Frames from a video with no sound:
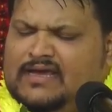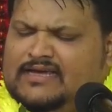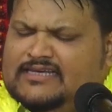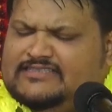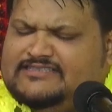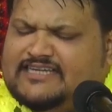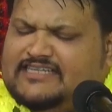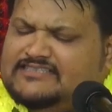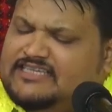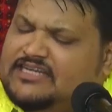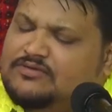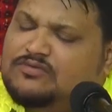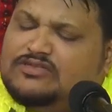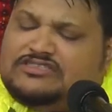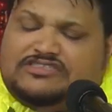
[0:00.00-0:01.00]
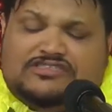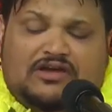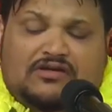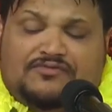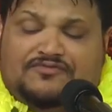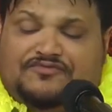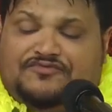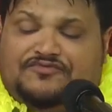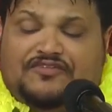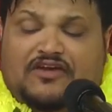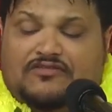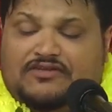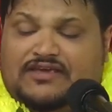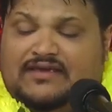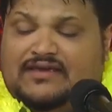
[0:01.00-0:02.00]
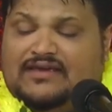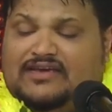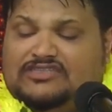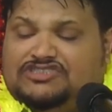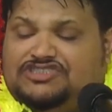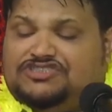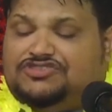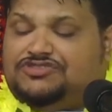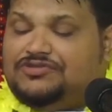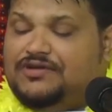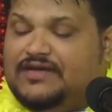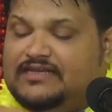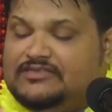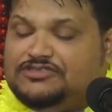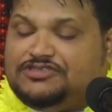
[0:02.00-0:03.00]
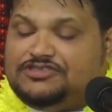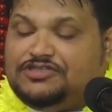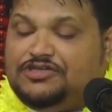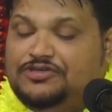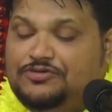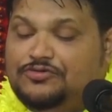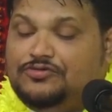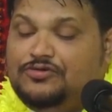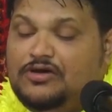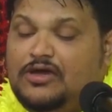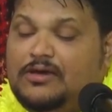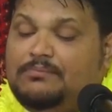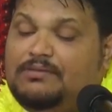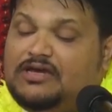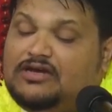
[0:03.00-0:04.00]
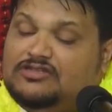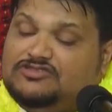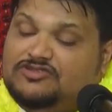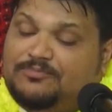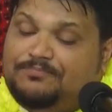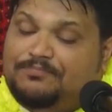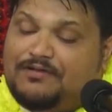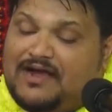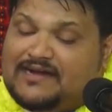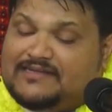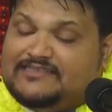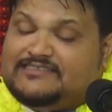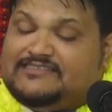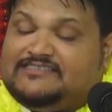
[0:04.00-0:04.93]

He says, it will sound very strange to you because you practice